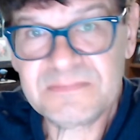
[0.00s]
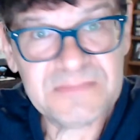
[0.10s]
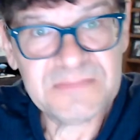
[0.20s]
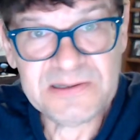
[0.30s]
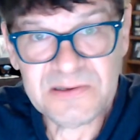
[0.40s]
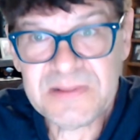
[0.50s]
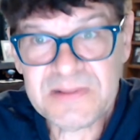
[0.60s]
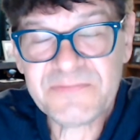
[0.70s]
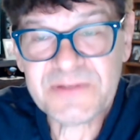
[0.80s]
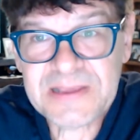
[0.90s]
and do
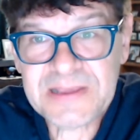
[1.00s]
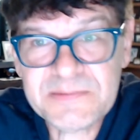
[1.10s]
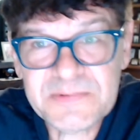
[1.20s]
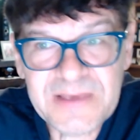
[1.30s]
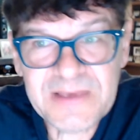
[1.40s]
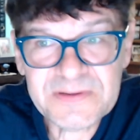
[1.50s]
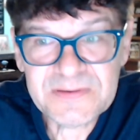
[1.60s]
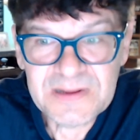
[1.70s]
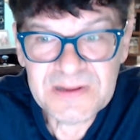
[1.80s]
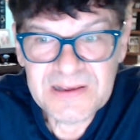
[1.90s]
that for the kingdom of heaven?
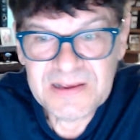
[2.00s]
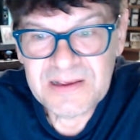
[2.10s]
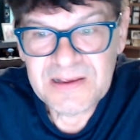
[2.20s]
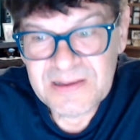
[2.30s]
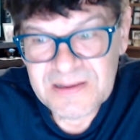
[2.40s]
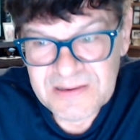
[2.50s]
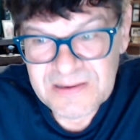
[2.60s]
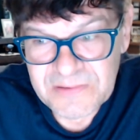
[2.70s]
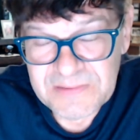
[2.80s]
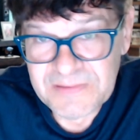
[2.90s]

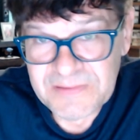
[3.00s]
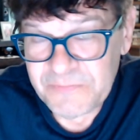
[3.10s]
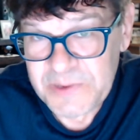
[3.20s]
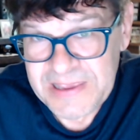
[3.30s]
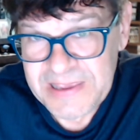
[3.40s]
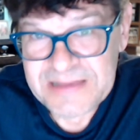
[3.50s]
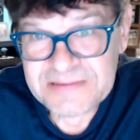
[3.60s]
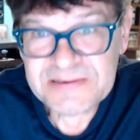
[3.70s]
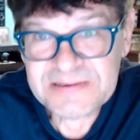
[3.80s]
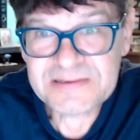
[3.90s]
if we
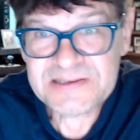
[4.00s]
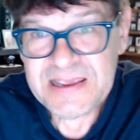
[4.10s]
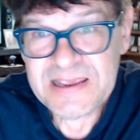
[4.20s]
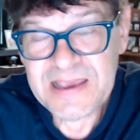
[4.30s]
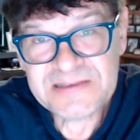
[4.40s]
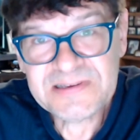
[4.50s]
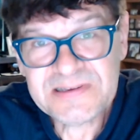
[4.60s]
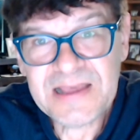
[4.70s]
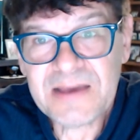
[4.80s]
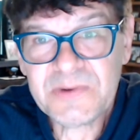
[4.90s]
can't say yes to
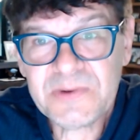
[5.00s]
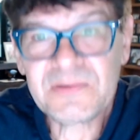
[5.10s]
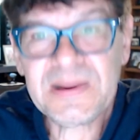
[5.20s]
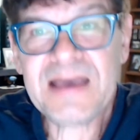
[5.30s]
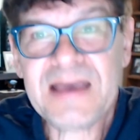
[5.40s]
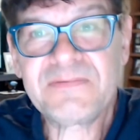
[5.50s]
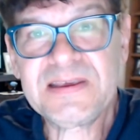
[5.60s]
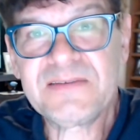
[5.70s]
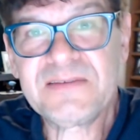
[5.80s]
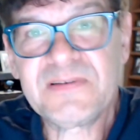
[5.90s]
that, we don't have the
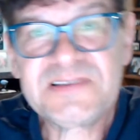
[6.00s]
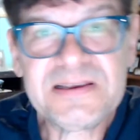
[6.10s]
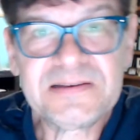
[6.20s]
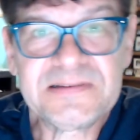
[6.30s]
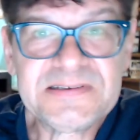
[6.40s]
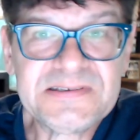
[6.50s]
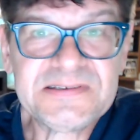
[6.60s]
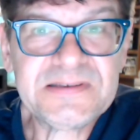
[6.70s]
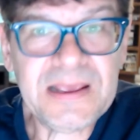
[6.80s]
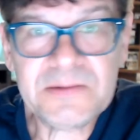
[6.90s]
gift of singleness,
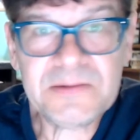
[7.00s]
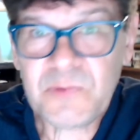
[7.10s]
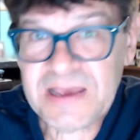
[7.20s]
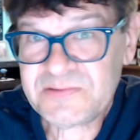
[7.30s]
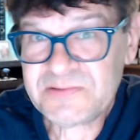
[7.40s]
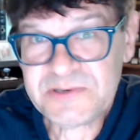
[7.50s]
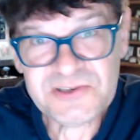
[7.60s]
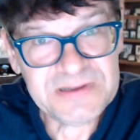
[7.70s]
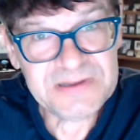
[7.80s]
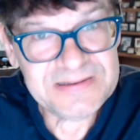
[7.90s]
and we, yes, we
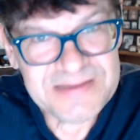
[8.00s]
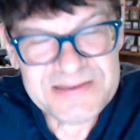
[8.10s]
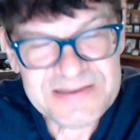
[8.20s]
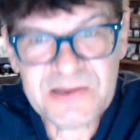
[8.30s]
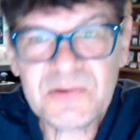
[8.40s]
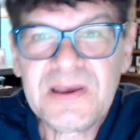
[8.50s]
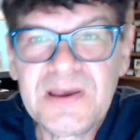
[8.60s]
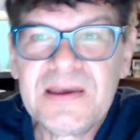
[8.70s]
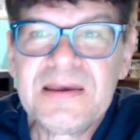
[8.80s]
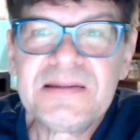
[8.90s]
should continue
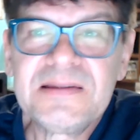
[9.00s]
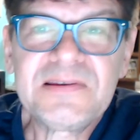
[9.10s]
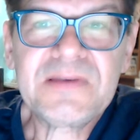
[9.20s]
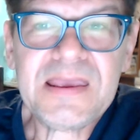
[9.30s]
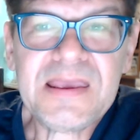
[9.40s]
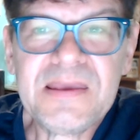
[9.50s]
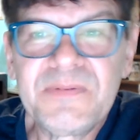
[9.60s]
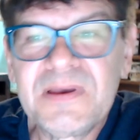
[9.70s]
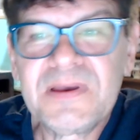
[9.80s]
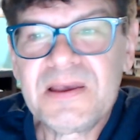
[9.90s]
to keep
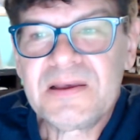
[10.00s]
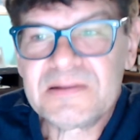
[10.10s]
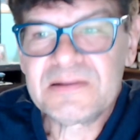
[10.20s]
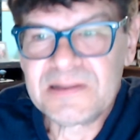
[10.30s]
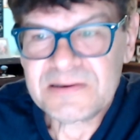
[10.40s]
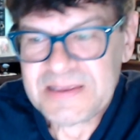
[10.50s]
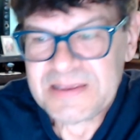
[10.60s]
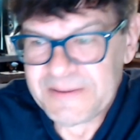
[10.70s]
looking.